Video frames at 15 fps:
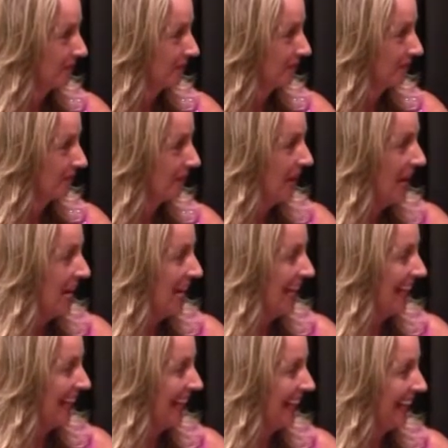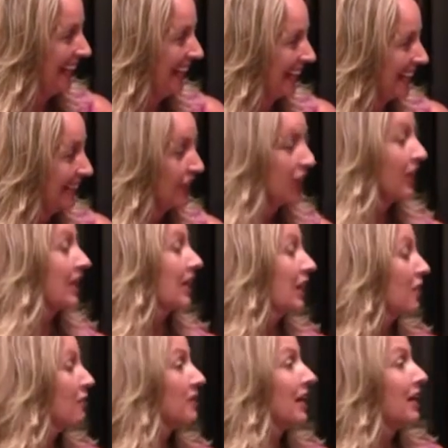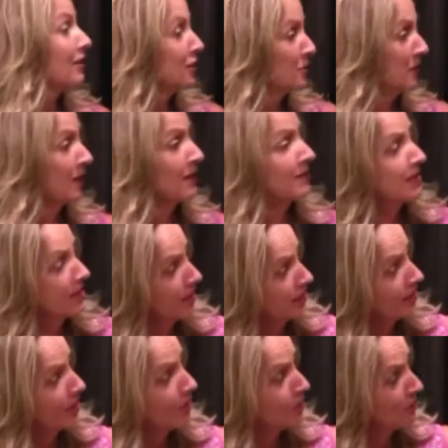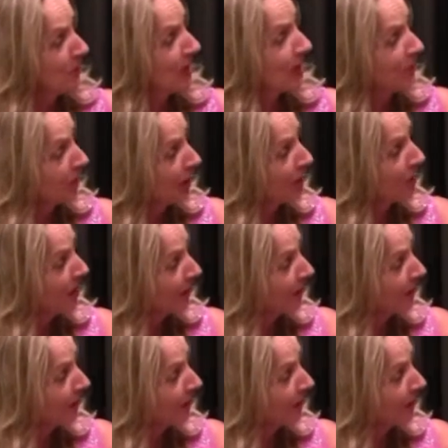Yeah. Right. Either away. That or it's because T L C was paying him a lot of money.